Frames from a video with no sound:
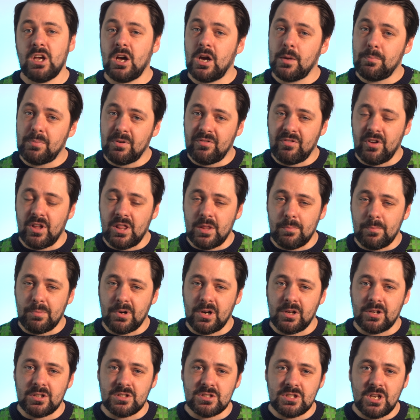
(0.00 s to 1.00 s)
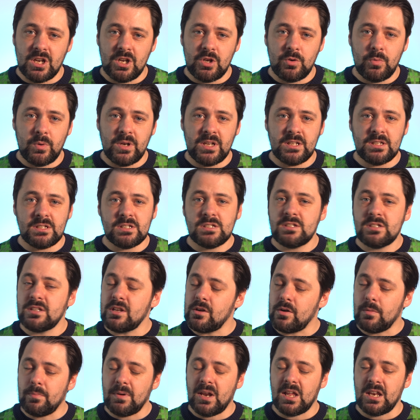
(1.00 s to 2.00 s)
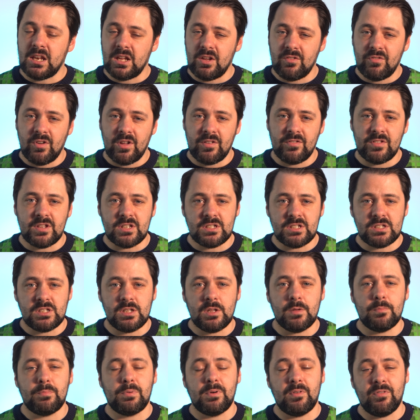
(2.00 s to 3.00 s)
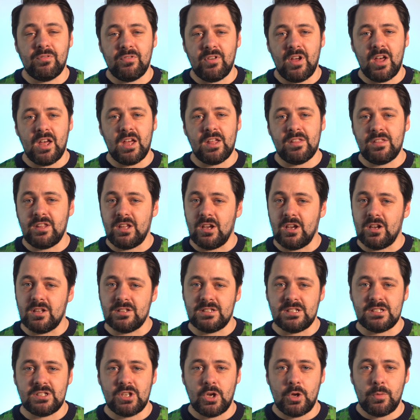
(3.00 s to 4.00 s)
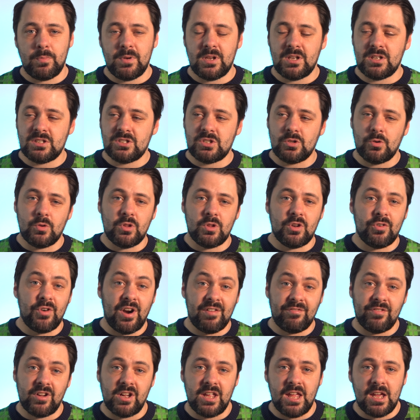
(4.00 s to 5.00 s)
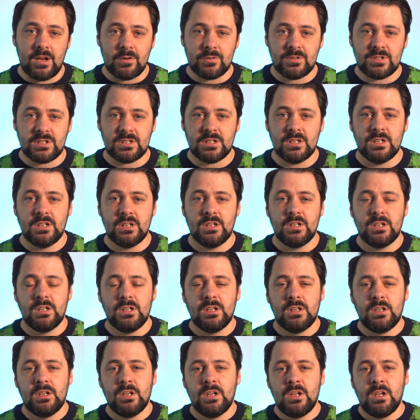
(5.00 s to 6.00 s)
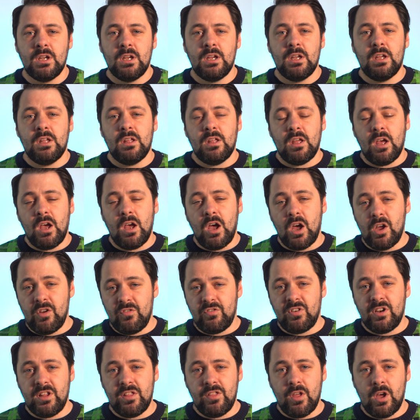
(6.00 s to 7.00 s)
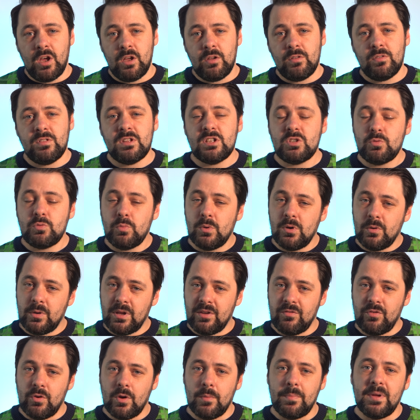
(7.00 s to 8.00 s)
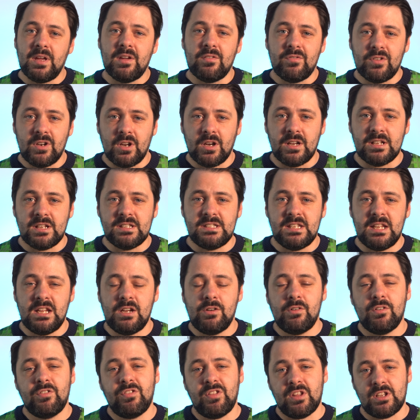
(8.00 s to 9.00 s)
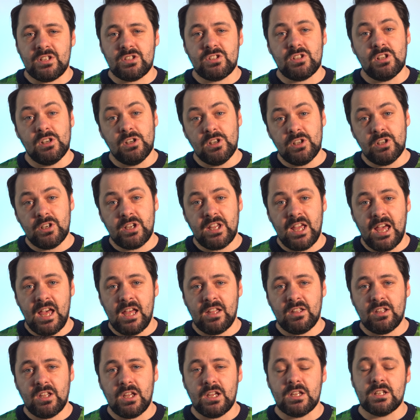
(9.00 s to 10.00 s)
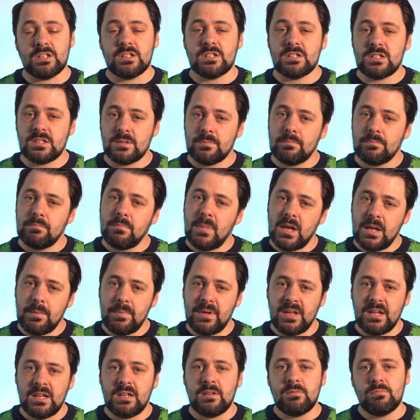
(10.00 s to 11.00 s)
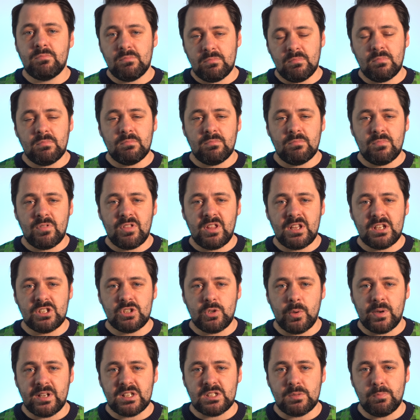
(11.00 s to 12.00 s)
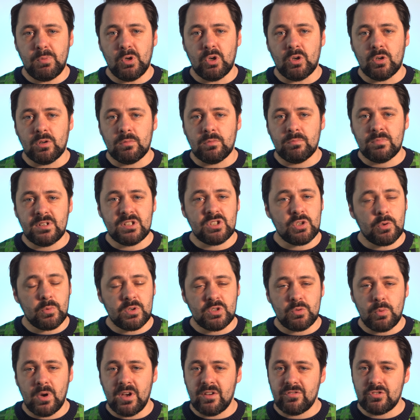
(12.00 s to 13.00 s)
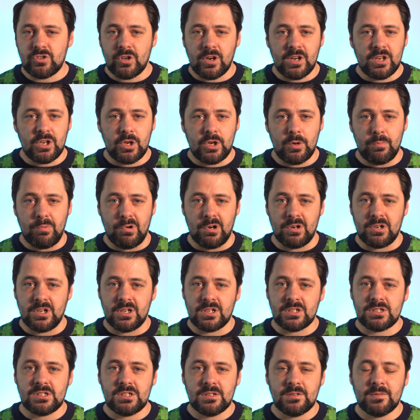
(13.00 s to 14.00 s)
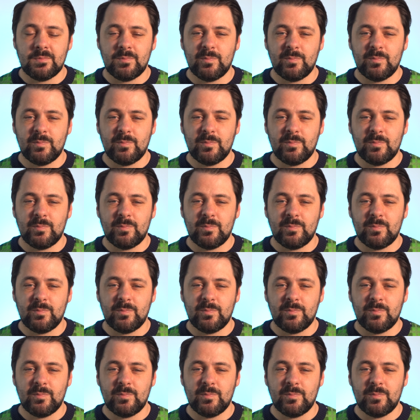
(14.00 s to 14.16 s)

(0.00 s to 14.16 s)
I prefer the broken toed ones, there are plenty of others that prefer the Artis Opus or the Raphaels. Hopefully though, this will give you a bit of an idea of things to look at and maybe things to explore. It's always worth trying new products.